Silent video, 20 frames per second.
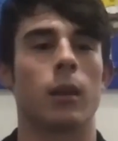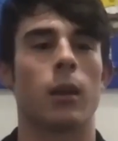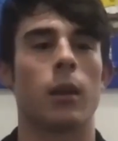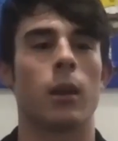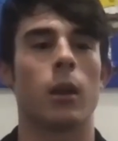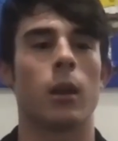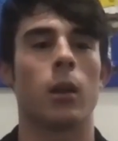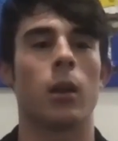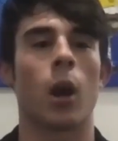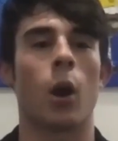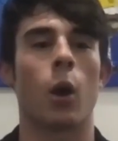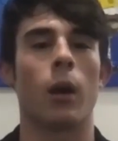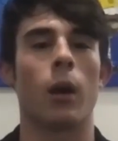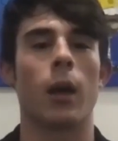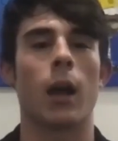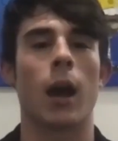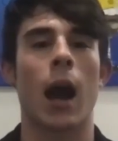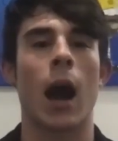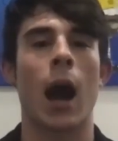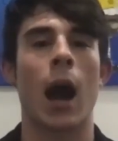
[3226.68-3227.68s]
you know,
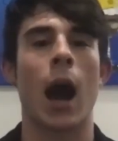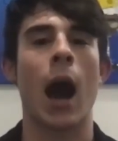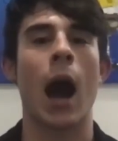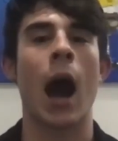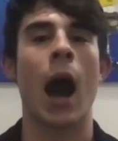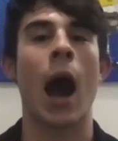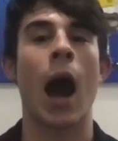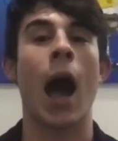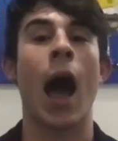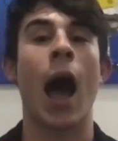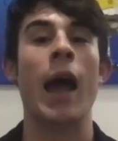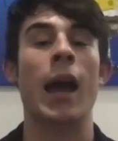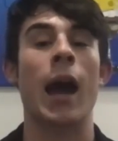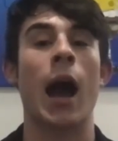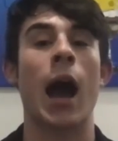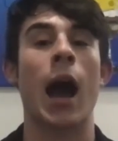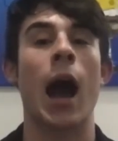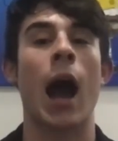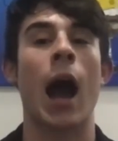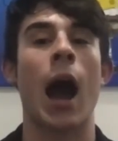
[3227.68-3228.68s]
I,
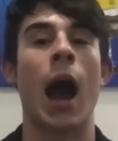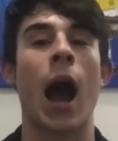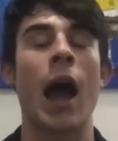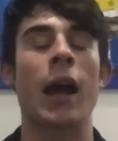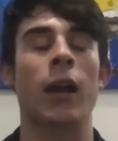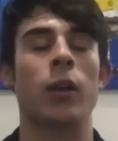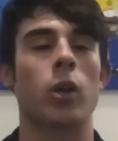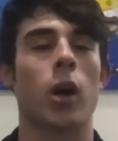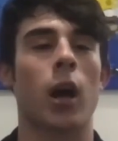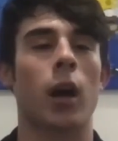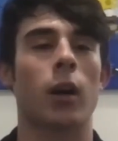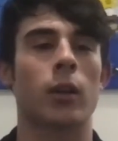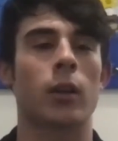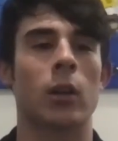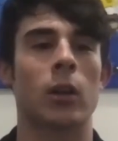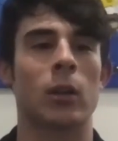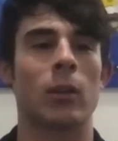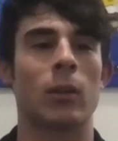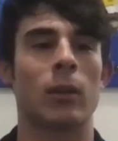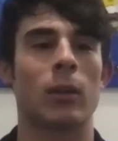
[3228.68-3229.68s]
I can talk
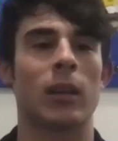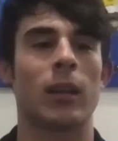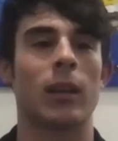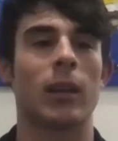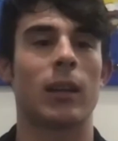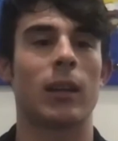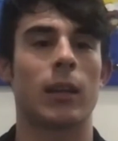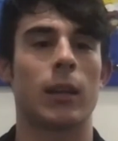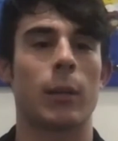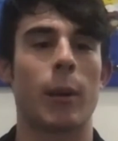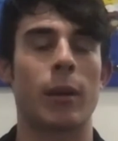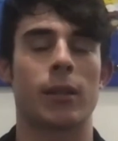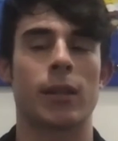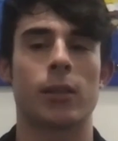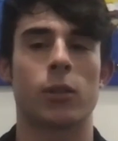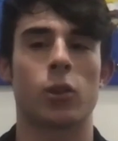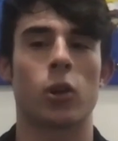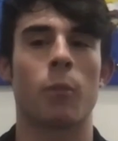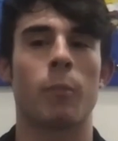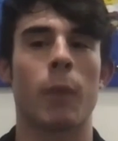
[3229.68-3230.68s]
t- t- to my
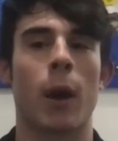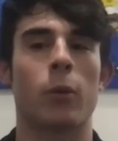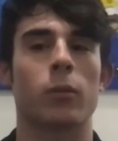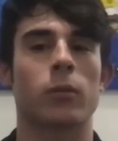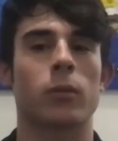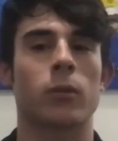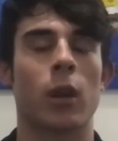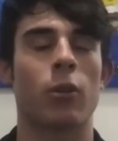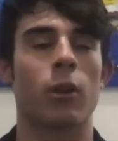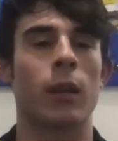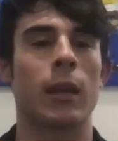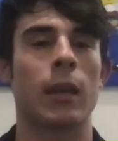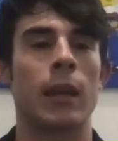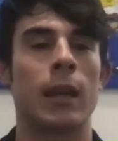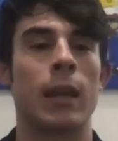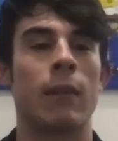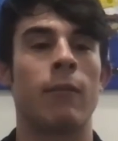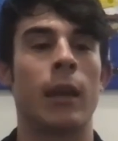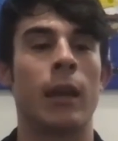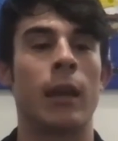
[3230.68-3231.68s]
sister about stuttering,
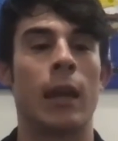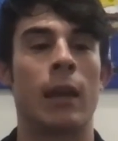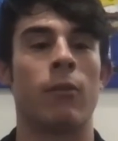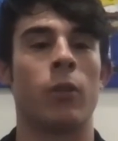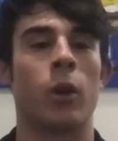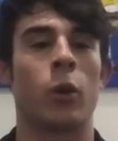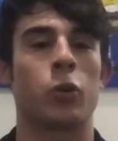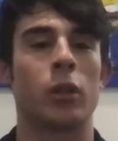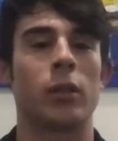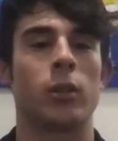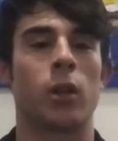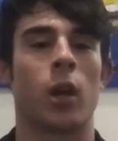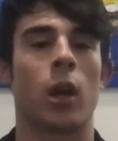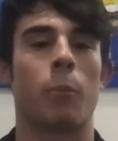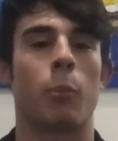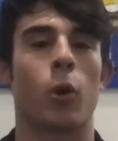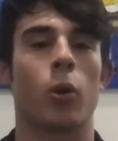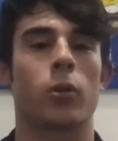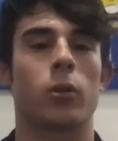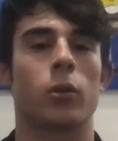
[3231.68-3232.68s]
even though she's not a
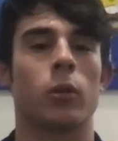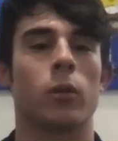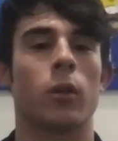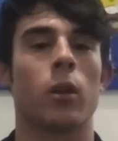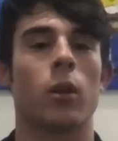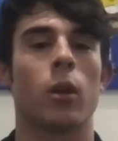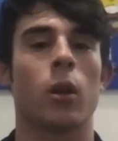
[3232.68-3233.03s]
person